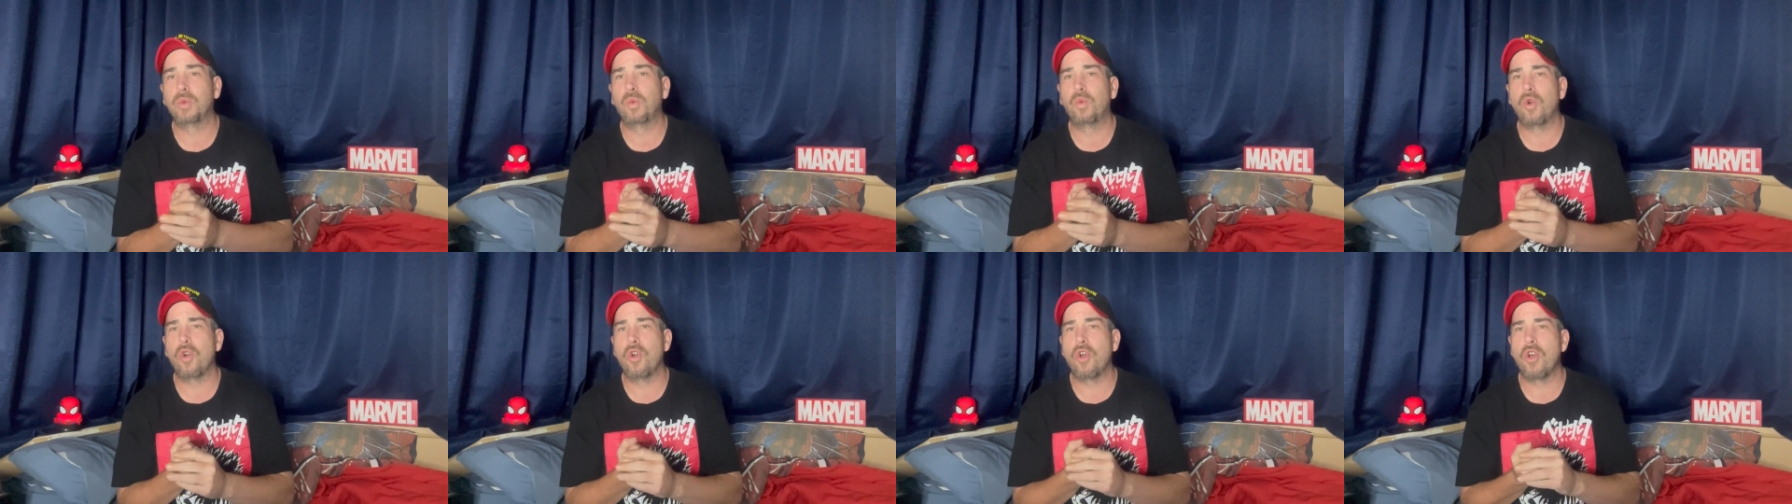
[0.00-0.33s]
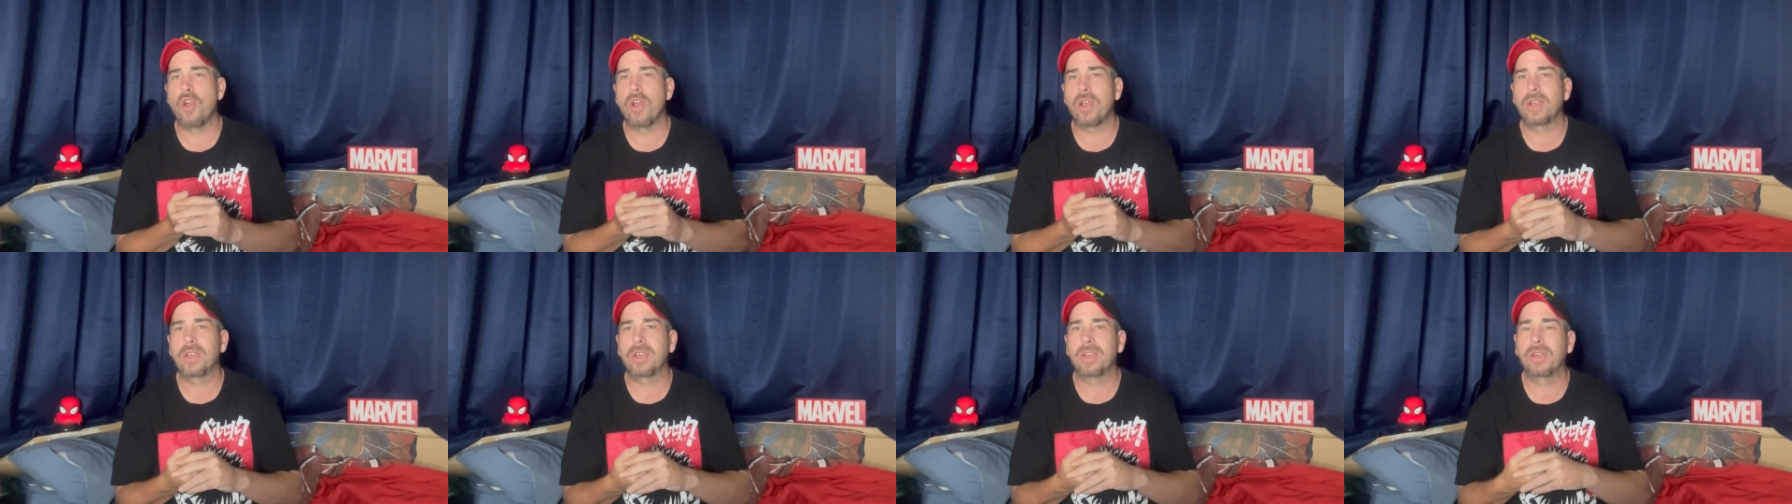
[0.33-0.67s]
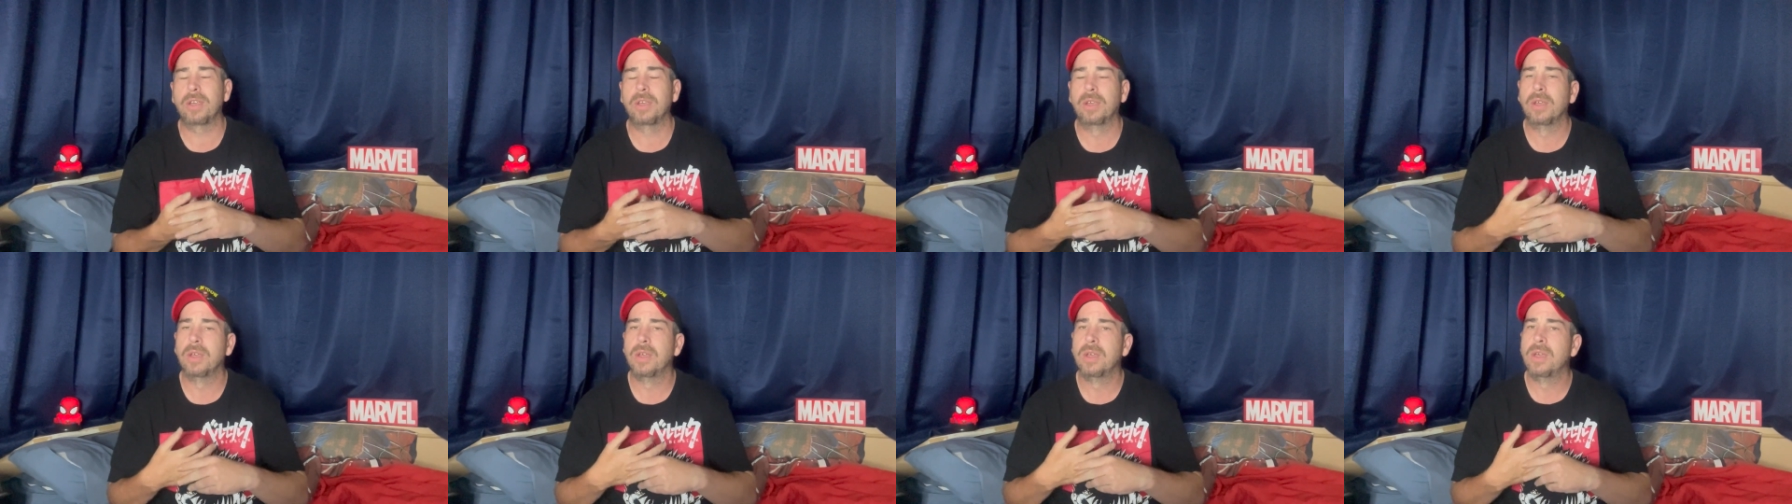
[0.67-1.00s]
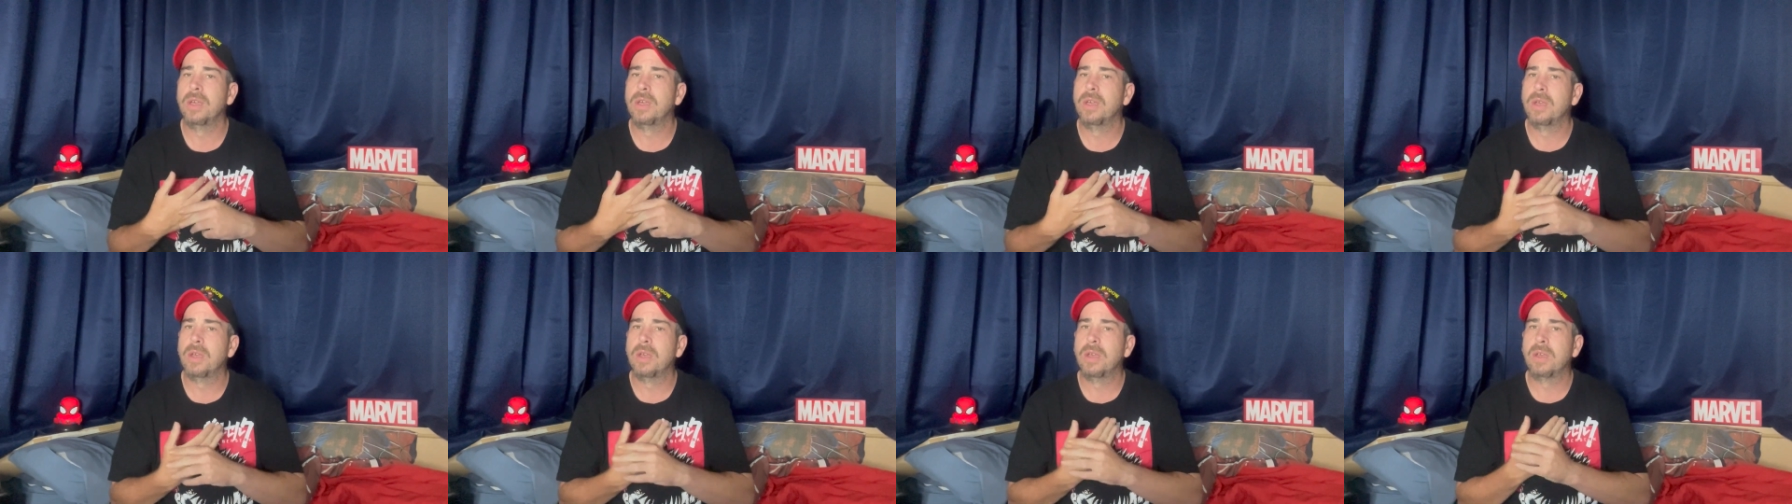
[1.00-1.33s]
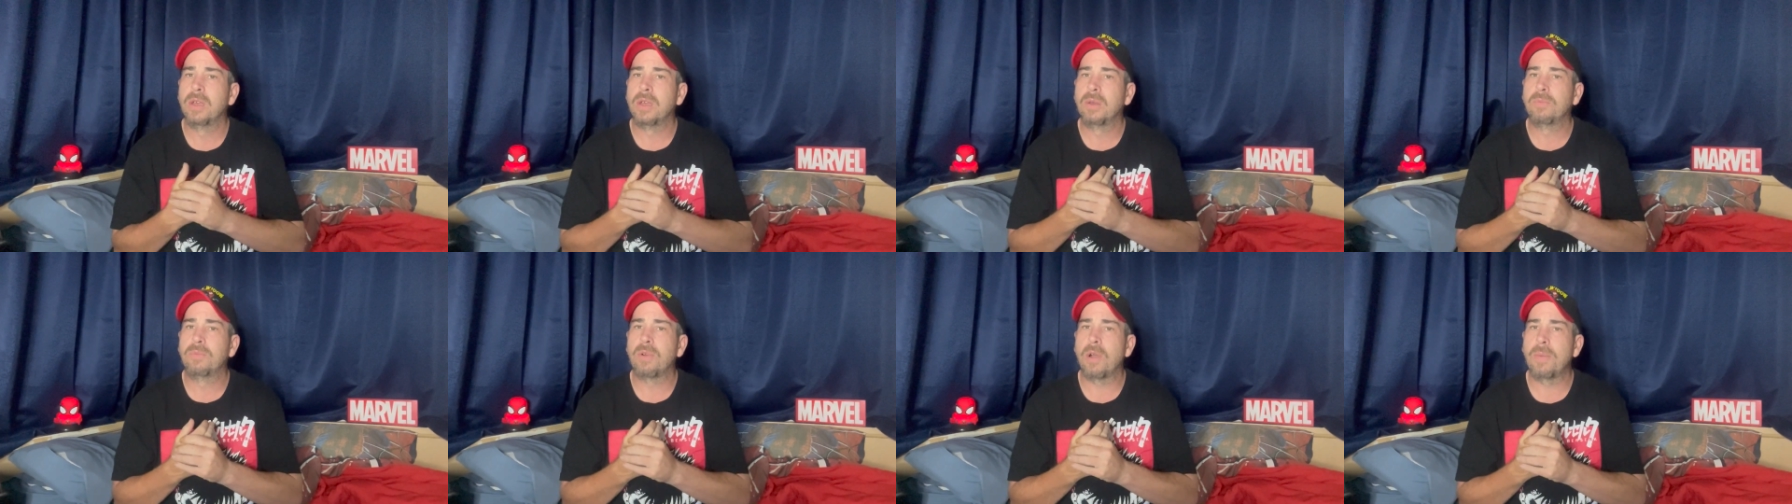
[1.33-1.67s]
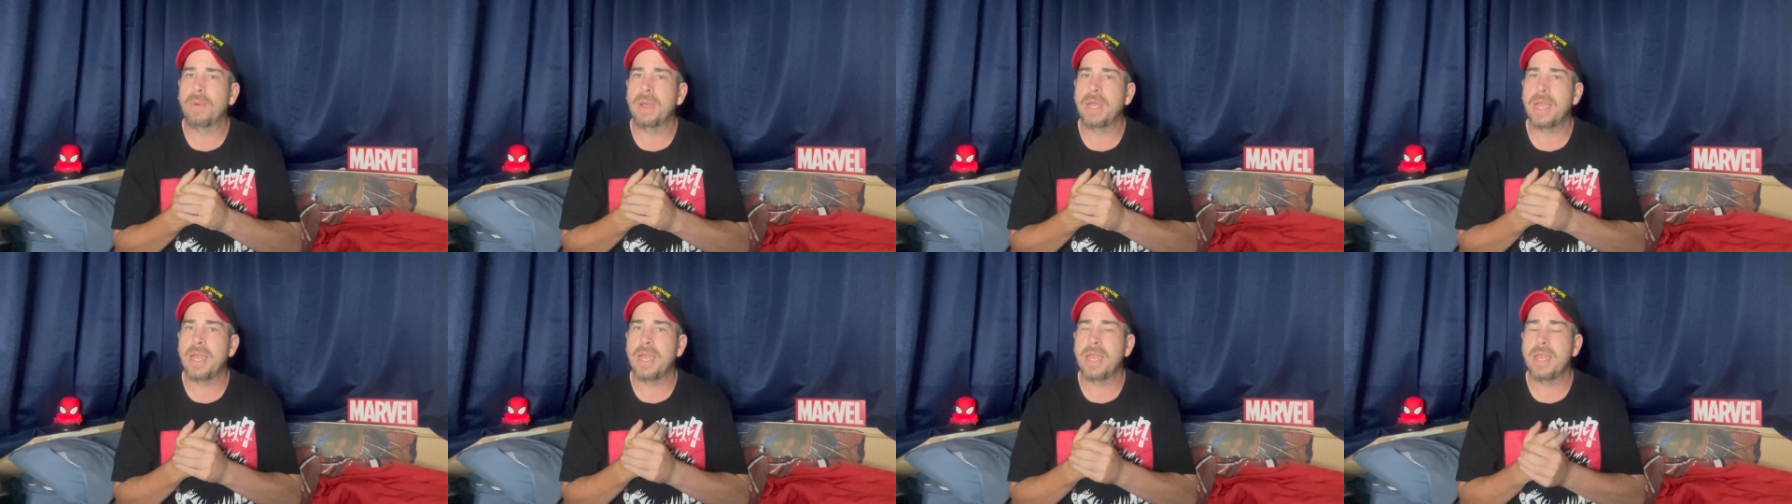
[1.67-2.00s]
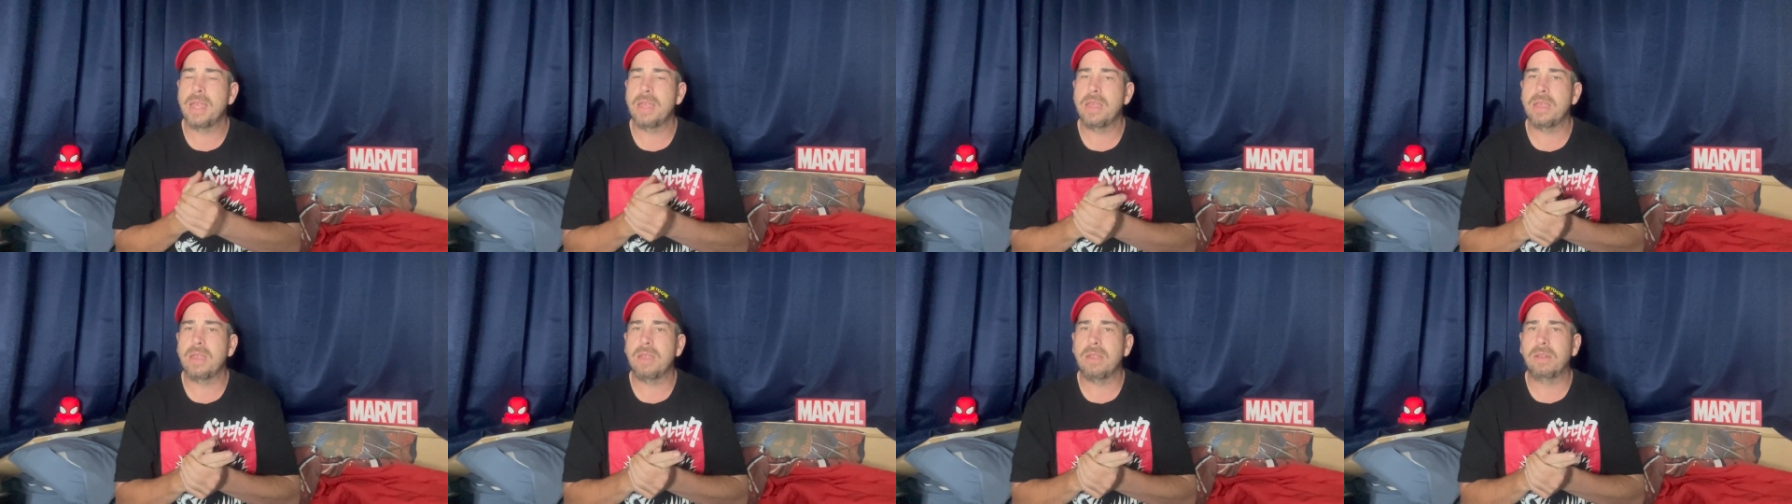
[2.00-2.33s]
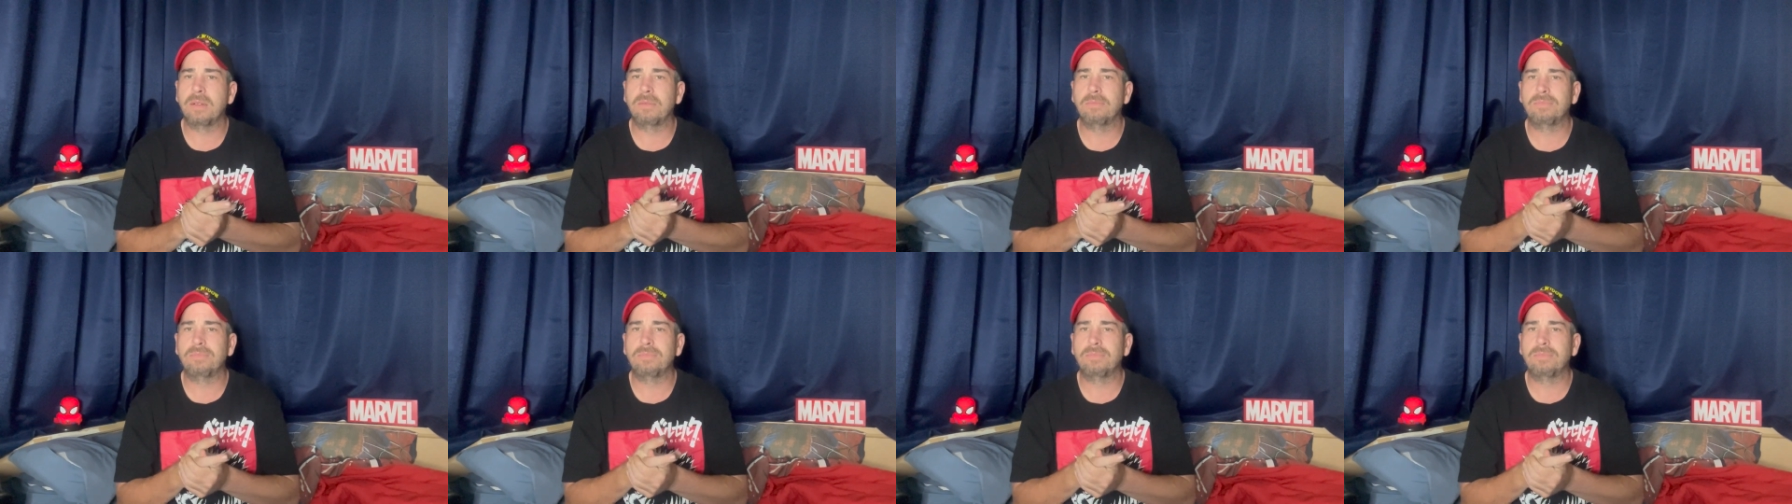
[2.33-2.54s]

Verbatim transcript: work probably